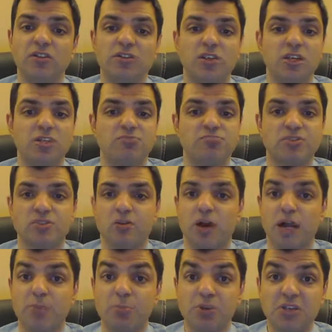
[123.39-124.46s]
disease, so
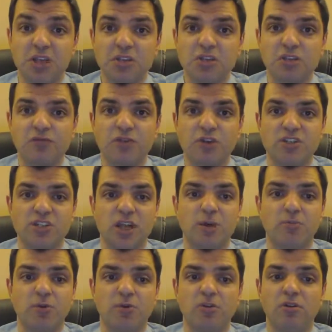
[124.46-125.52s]
hypertension, for
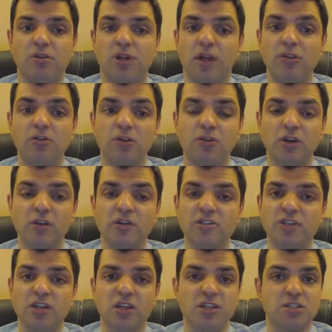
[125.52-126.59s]
example, endocrine
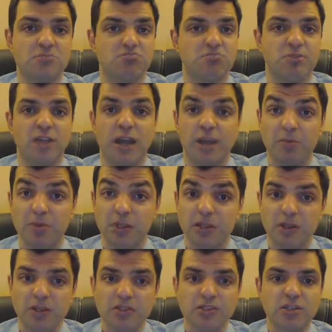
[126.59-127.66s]
disease,
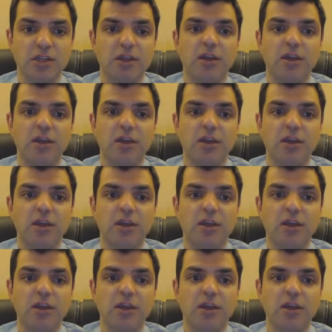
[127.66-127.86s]
diabetes,